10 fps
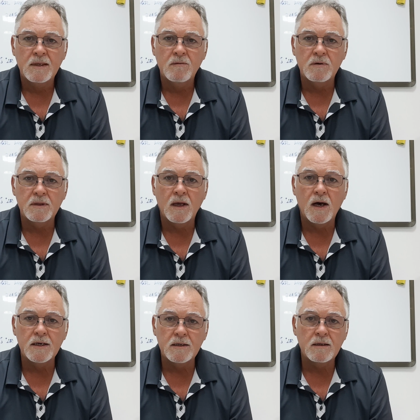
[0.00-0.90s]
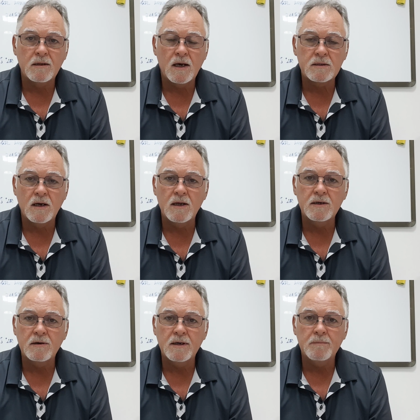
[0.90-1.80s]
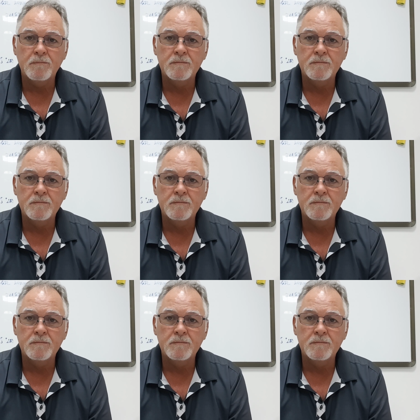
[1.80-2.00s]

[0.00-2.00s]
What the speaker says: With the locked Honda grip,